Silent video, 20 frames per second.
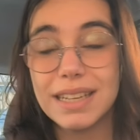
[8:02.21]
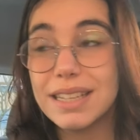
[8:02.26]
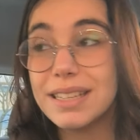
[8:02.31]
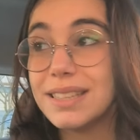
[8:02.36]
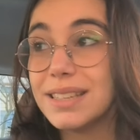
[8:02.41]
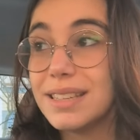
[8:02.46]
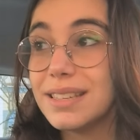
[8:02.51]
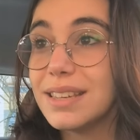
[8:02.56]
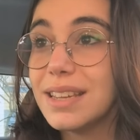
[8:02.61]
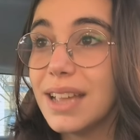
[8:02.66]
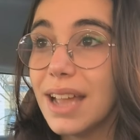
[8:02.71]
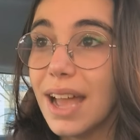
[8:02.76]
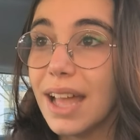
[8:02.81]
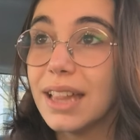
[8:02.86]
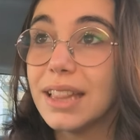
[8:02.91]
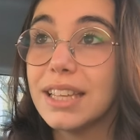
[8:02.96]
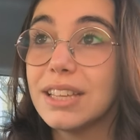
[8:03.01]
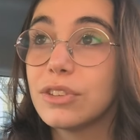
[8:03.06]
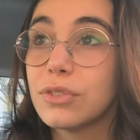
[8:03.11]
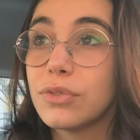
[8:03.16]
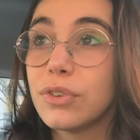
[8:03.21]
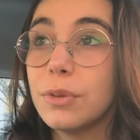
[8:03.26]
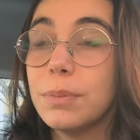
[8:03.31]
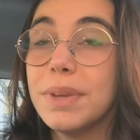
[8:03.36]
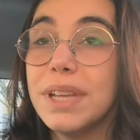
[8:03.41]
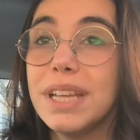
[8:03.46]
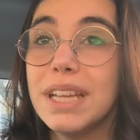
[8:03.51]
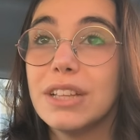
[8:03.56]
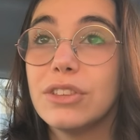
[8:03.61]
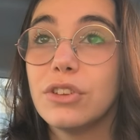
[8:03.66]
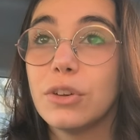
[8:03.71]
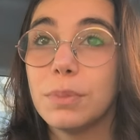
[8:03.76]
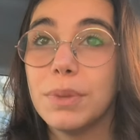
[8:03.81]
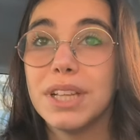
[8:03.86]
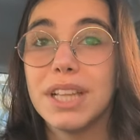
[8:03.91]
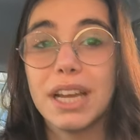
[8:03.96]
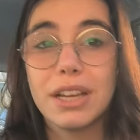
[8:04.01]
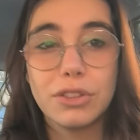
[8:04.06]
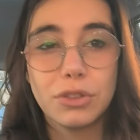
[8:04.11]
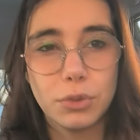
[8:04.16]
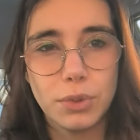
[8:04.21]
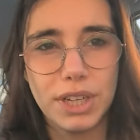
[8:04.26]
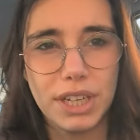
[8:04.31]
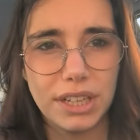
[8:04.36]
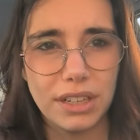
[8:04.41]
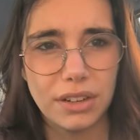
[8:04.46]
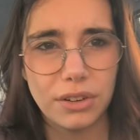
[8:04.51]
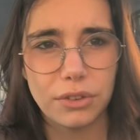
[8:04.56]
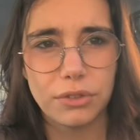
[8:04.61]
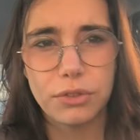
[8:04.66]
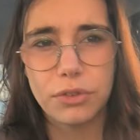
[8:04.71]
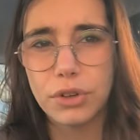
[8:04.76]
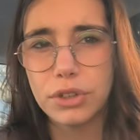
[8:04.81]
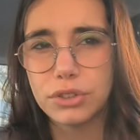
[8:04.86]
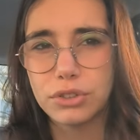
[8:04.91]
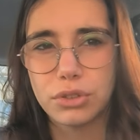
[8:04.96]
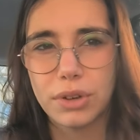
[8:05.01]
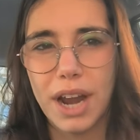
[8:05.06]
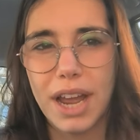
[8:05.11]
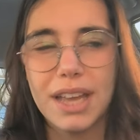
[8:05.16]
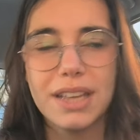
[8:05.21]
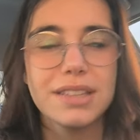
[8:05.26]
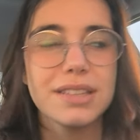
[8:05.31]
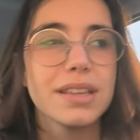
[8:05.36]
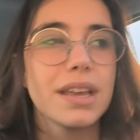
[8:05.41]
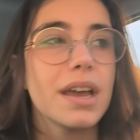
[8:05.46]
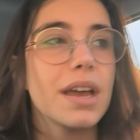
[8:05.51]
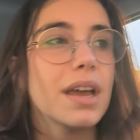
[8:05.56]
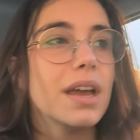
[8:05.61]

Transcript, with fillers: It's easy. At least for me, it took me like three or four tries.